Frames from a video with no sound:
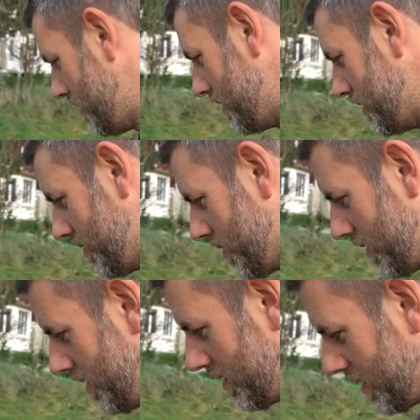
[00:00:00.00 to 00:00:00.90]
Let's have a quick
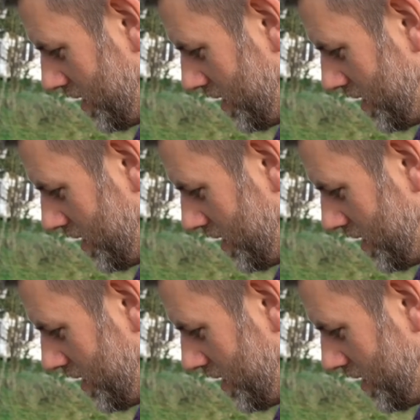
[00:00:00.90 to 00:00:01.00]
look.